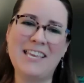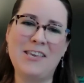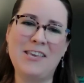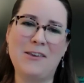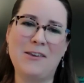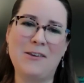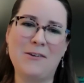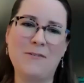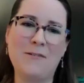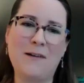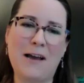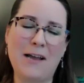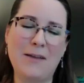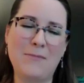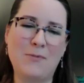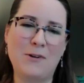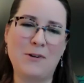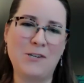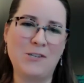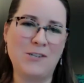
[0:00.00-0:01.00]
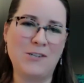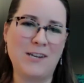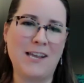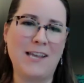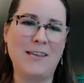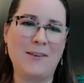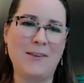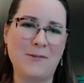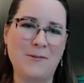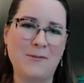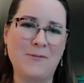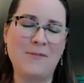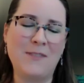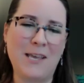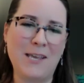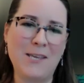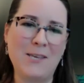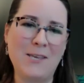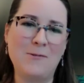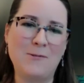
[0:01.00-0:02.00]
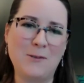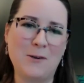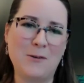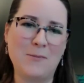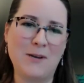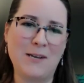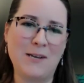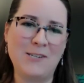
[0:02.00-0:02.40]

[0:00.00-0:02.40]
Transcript: Thank you. I appreciate you. Thank you so